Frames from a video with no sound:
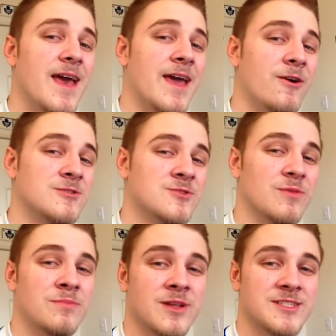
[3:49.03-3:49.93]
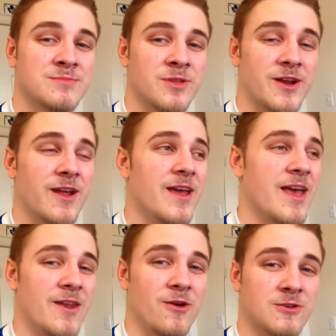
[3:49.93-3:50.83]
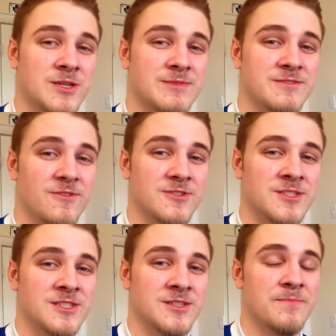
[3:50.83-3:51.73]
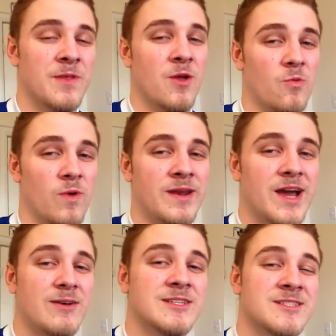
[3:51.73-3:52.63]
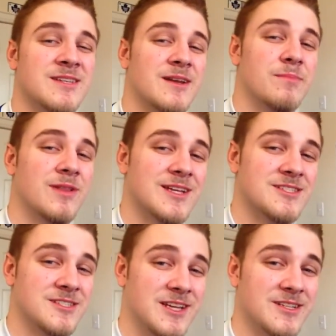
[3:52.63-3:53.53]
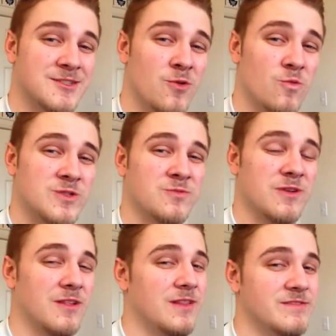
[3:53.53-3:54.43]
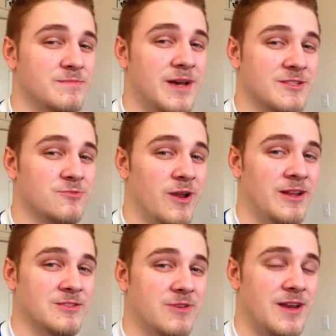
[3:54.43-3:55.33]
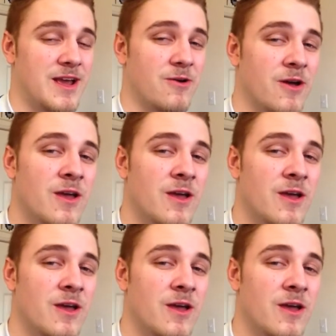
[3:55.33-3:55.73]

and also a plus player in all except his first season. Right now, he's sitting at a plus six, which is one of the Leafs' best ratings right now.